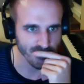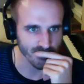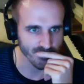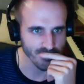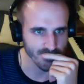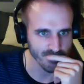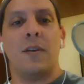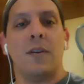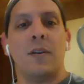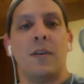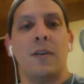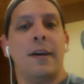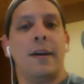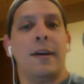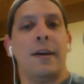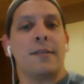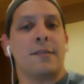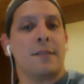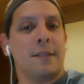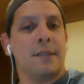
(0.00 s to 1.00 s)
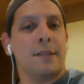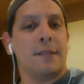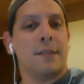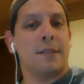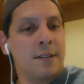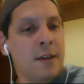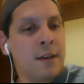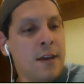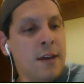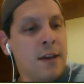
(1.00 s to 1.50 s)
Excellent.
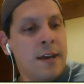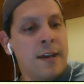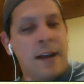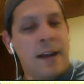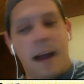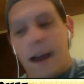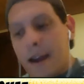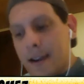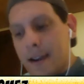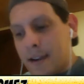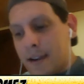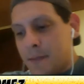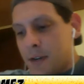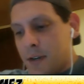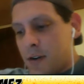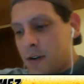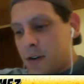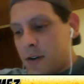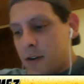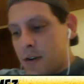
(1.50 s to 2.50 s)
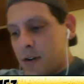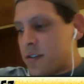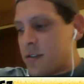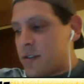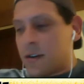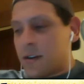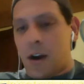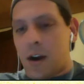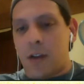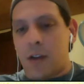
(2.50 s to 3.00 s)
And I am your host,
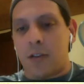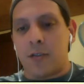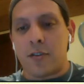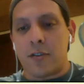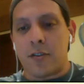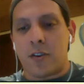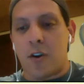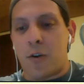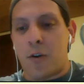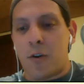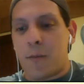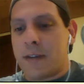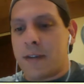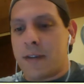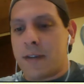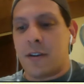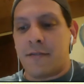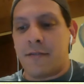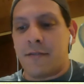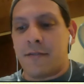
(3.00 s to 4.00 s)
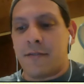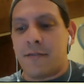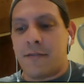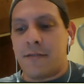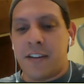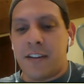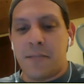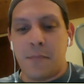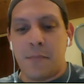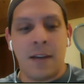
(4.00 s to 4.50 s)
Carlos Gomez. You can find
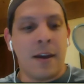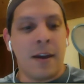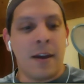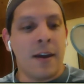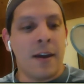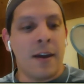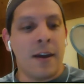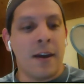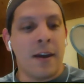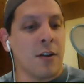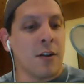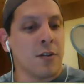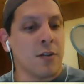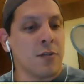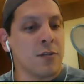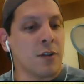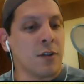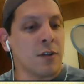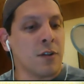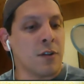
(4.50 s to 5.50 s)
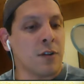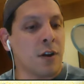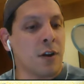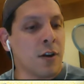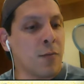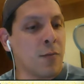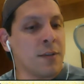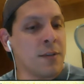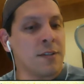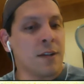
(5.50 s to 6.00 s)
me at
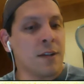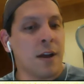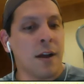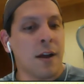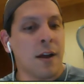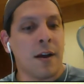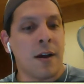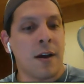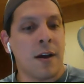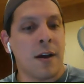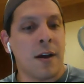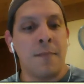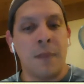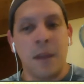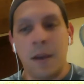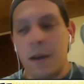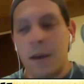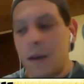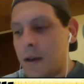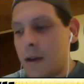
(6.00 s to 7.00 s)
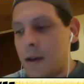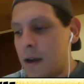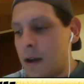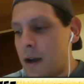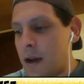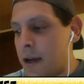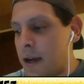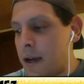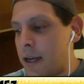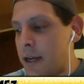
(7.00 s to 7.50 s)
carlosrgomez.com.
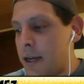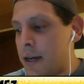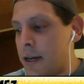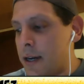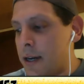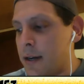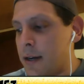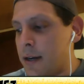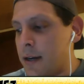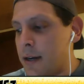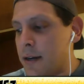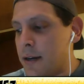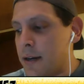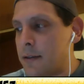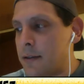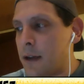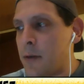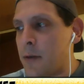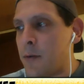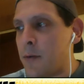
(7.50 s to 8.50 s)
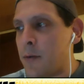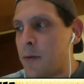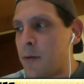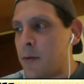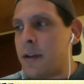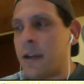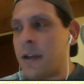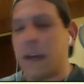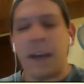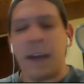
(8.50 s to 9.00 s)
I
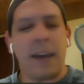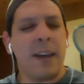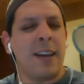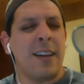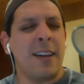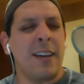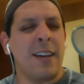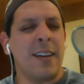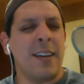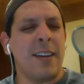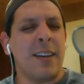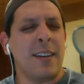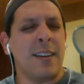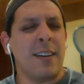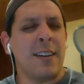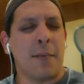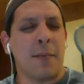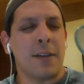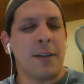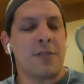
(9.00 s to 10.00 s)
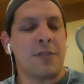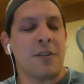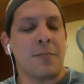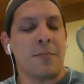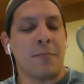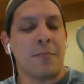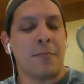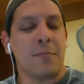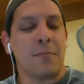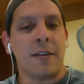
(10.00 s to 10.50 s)
run a comic
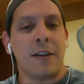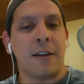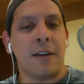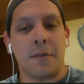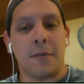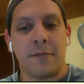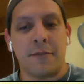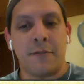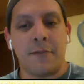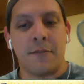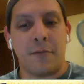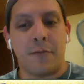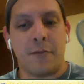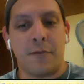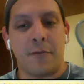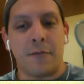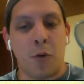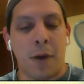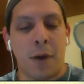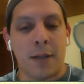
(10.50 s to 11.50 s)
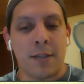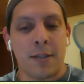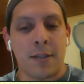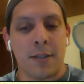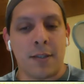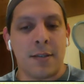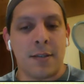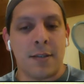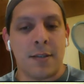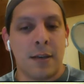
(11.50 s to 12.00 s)
strip by the name of
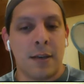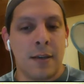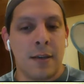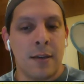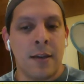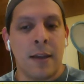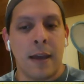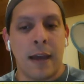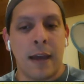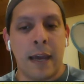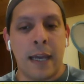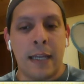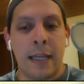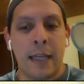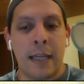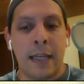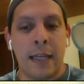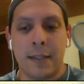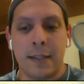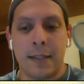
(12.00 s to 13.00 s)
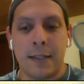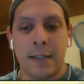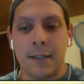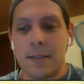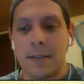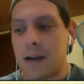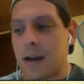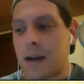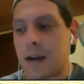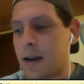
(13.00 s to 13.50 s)

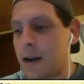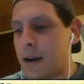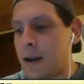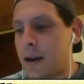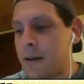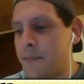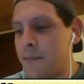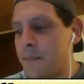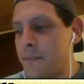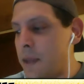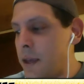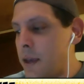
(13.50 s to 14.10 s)
robotsandaliens.com,